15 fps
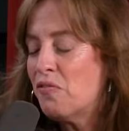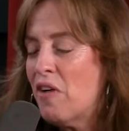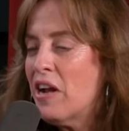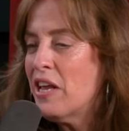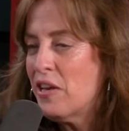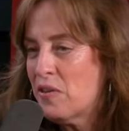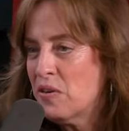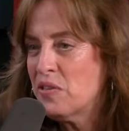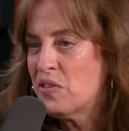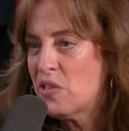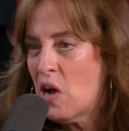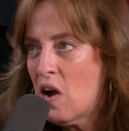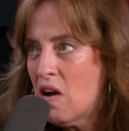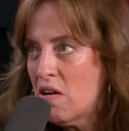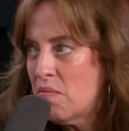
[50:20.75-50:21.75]
funny because
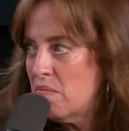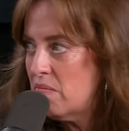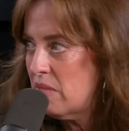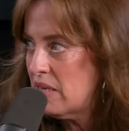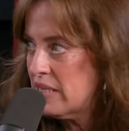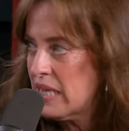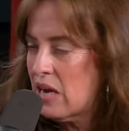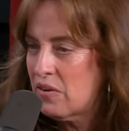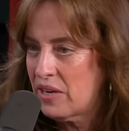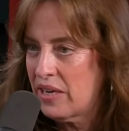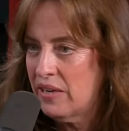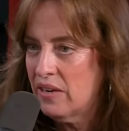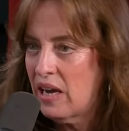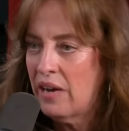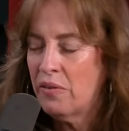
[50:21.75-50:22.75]
Tom is out
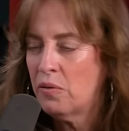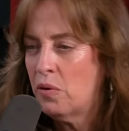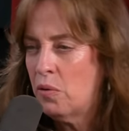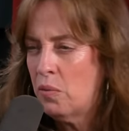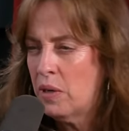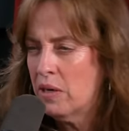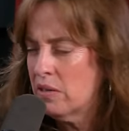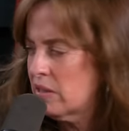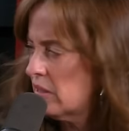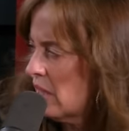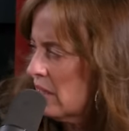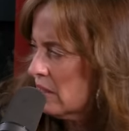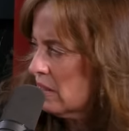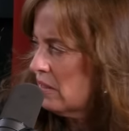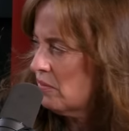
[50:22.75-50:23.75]
here. I don't know where
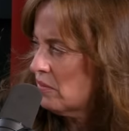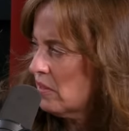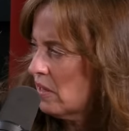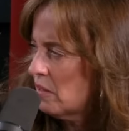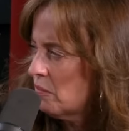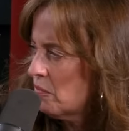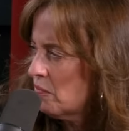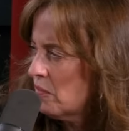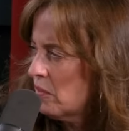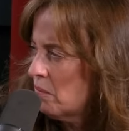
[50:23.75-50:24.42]
exactly Tom's from.